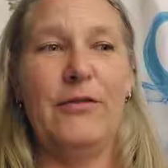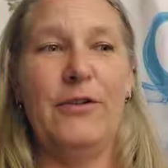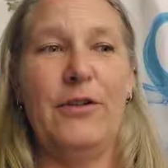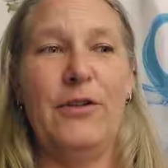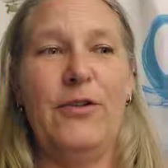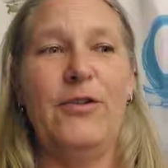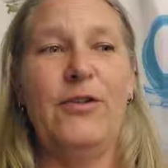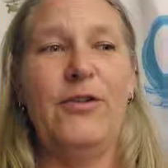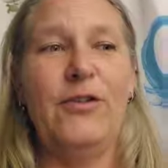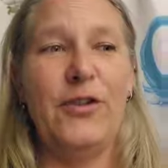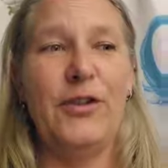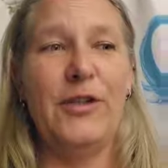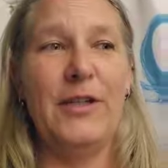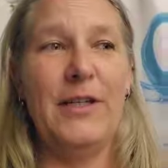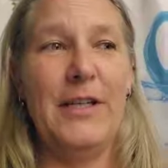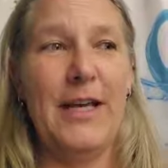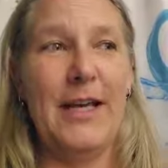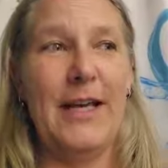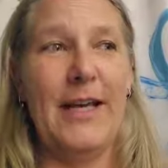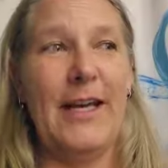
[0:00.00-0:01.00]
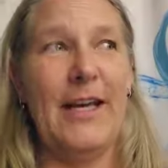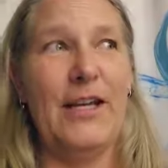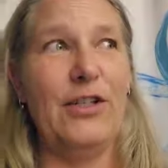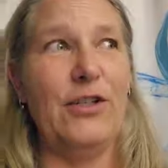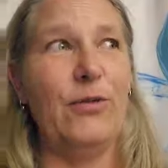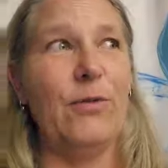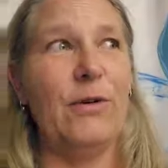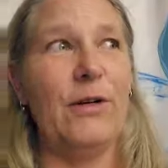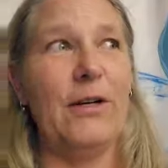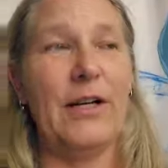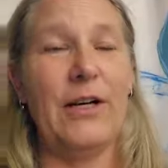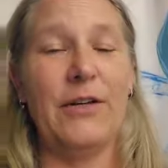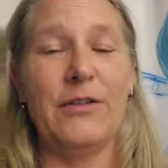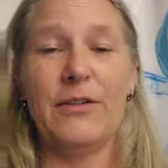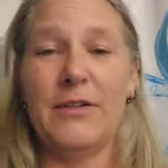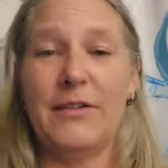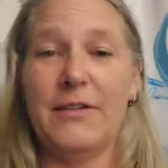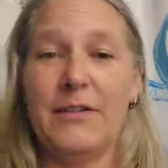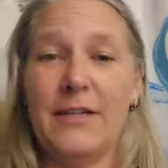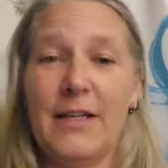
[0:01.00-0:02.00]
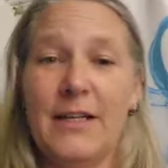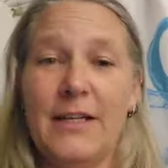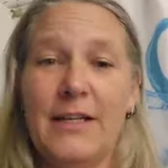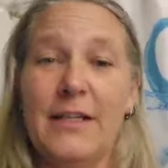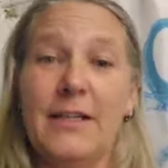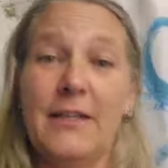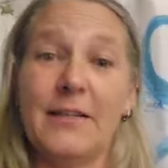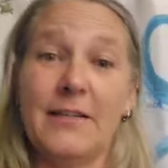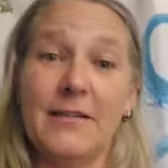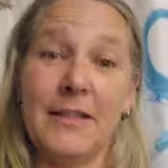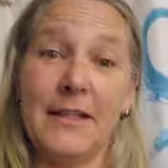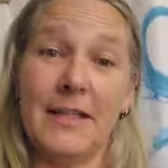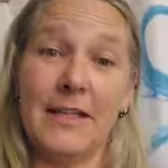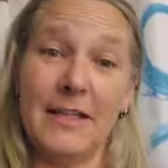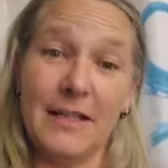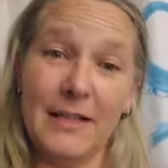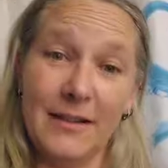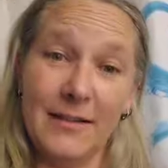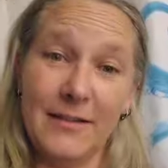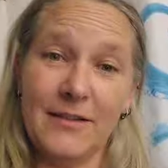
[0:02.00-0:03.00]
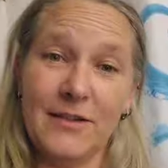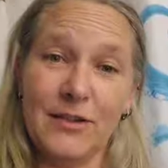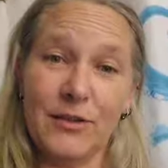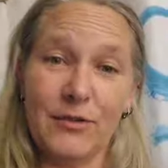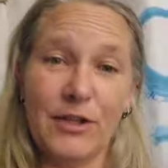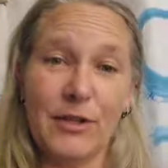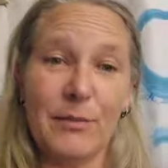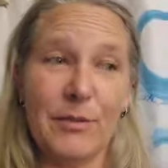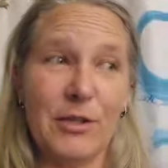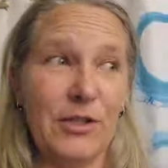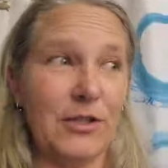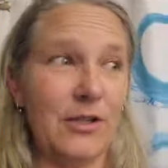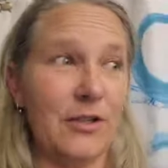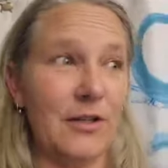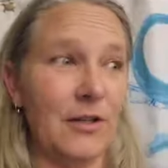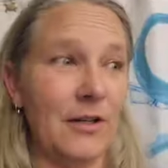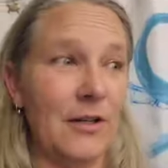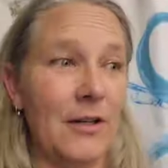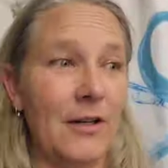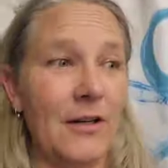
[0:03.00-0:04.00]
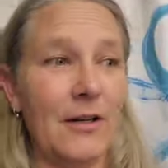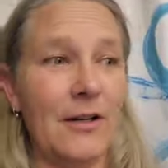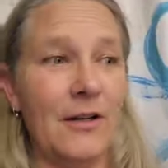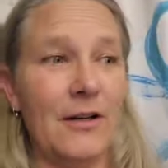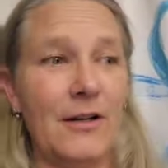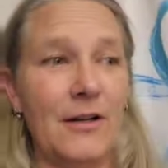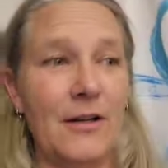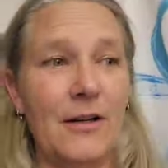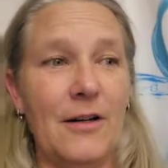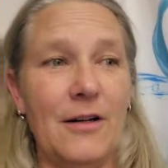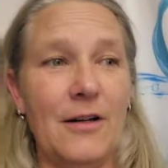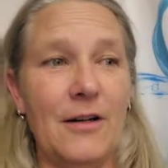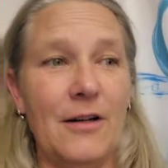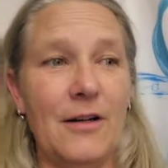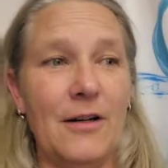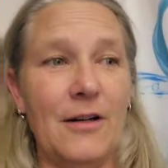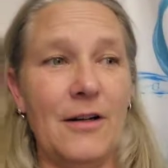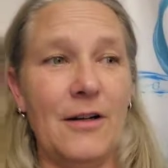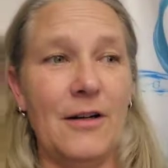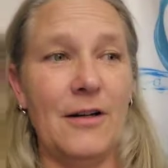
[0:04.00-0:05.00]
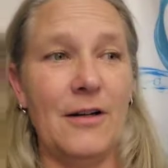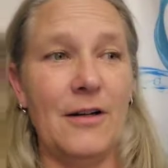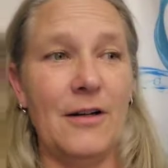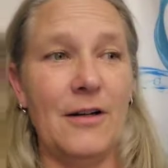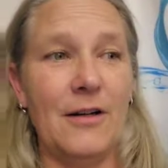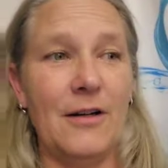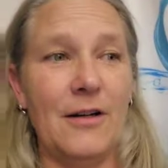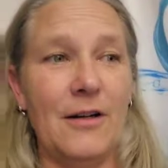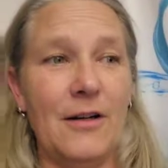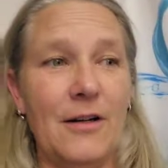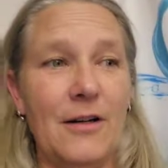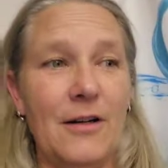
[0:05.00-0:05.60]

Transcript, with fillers: if you use it during the day and you walk out in the sun and the sun hits the cream on your, on your,